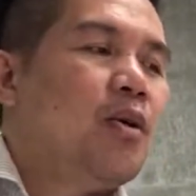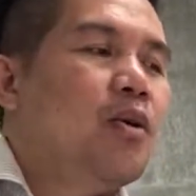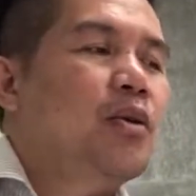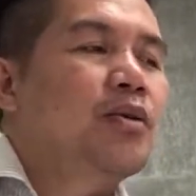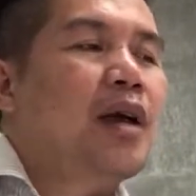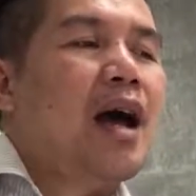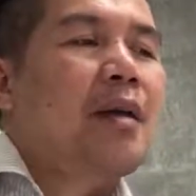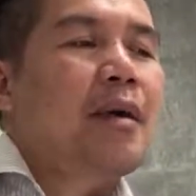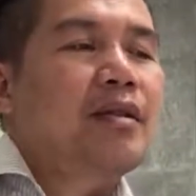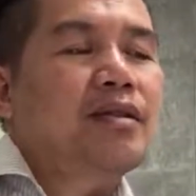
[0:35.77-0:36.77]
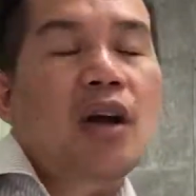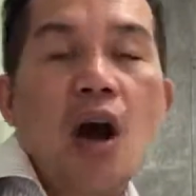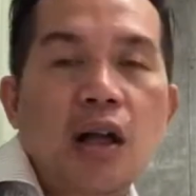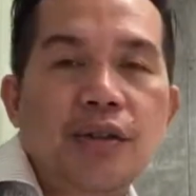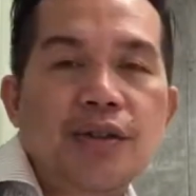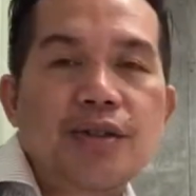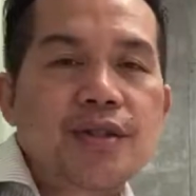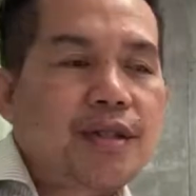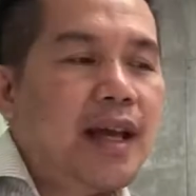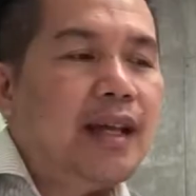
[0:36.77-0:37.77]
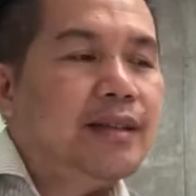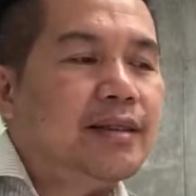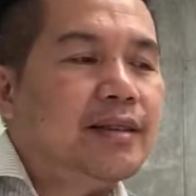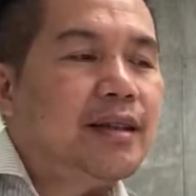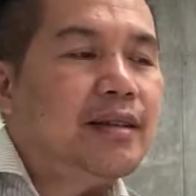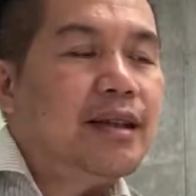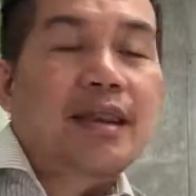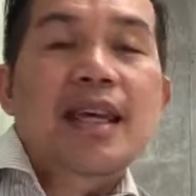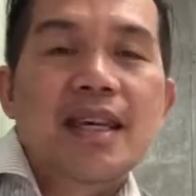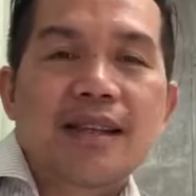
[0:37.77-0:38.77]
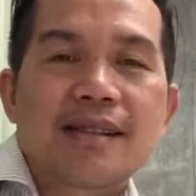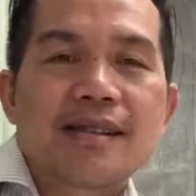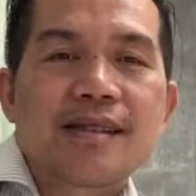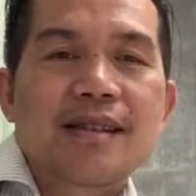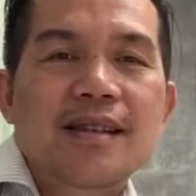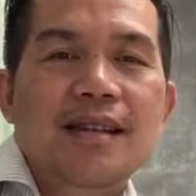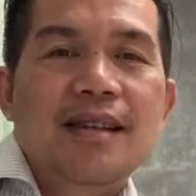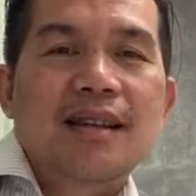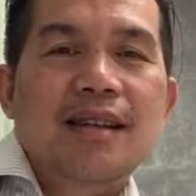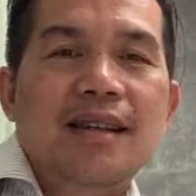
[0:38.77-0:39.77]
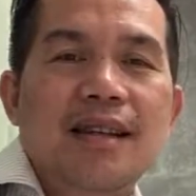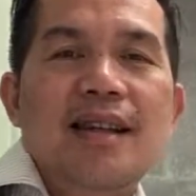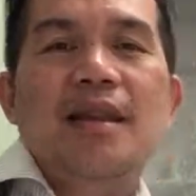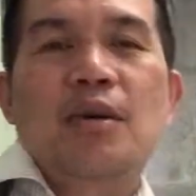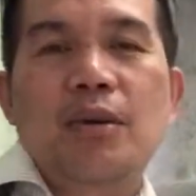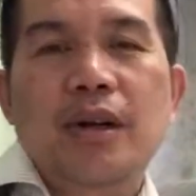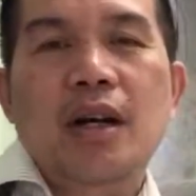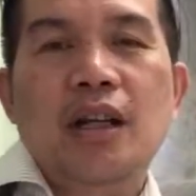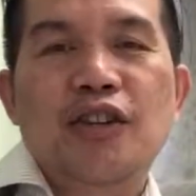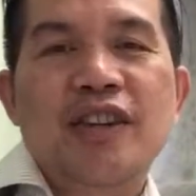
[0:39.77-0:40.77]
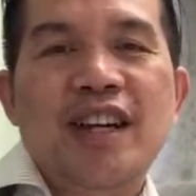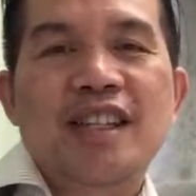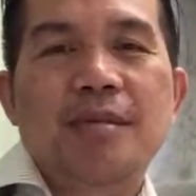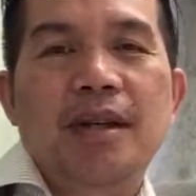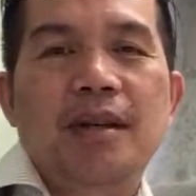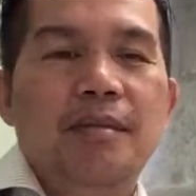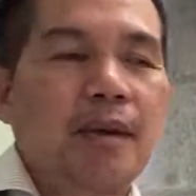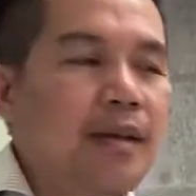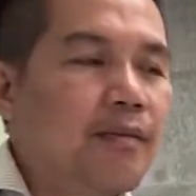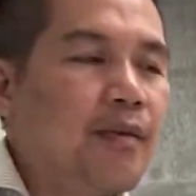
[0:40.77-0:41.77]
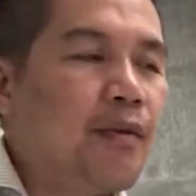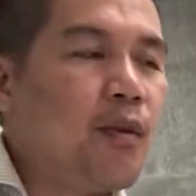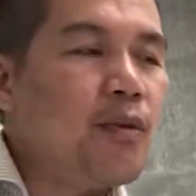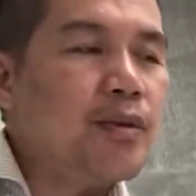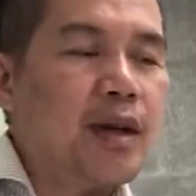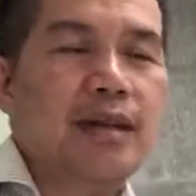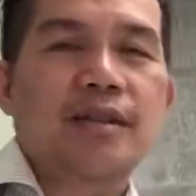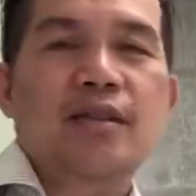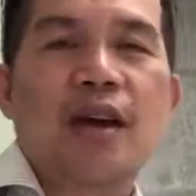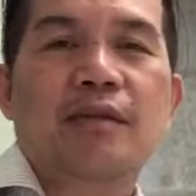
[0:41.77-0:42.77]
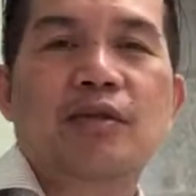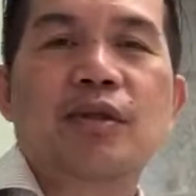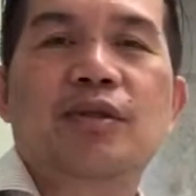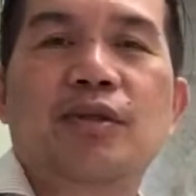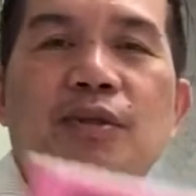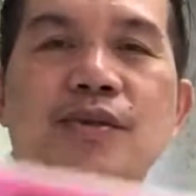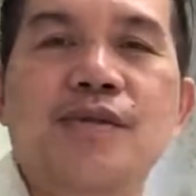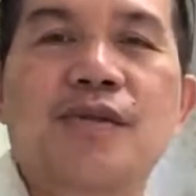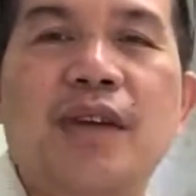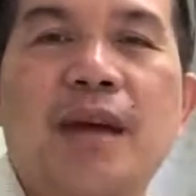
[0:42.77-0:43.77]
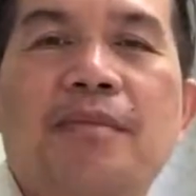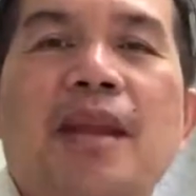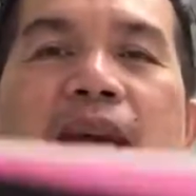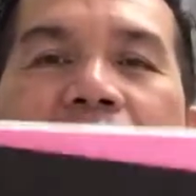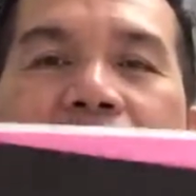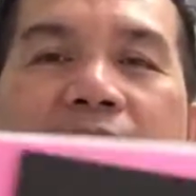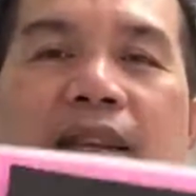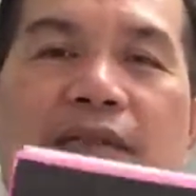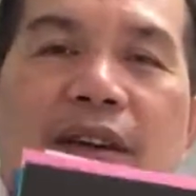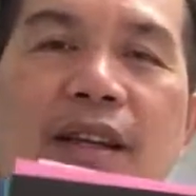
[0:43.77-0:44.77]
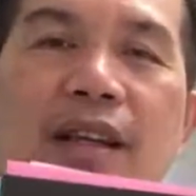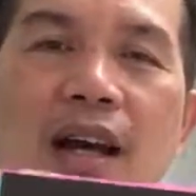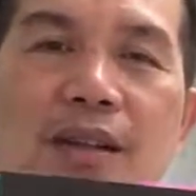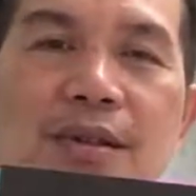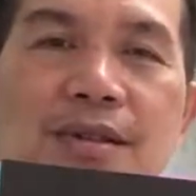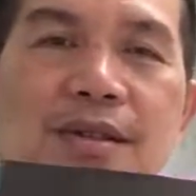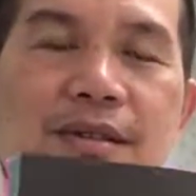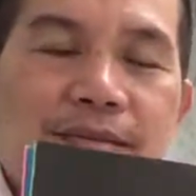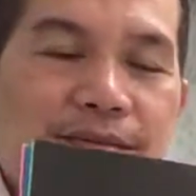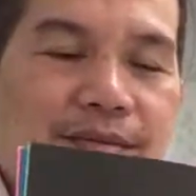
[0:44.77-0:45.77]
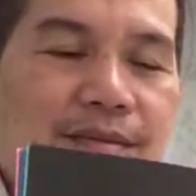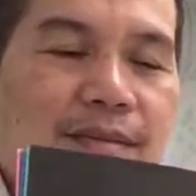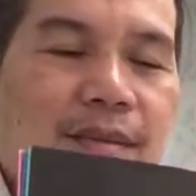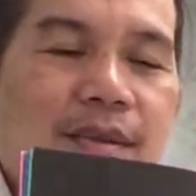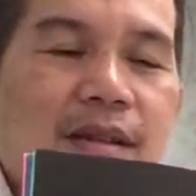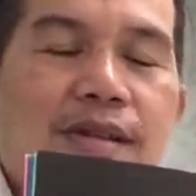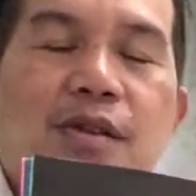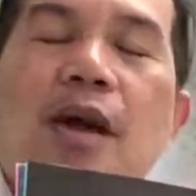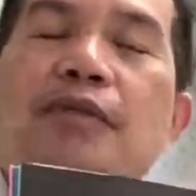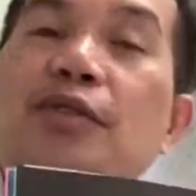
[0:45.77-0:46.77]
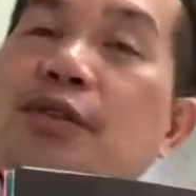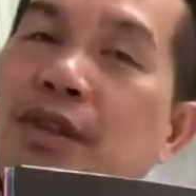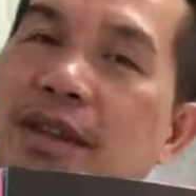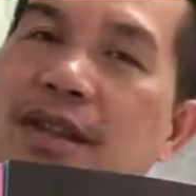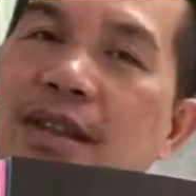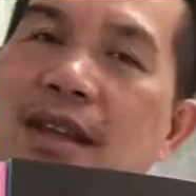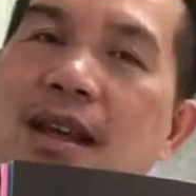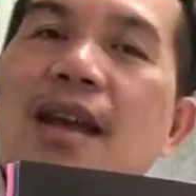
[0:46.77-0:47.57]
on about colors and the things in our coloring activity. But before that, you have to introduce to them the different colors. So after greeting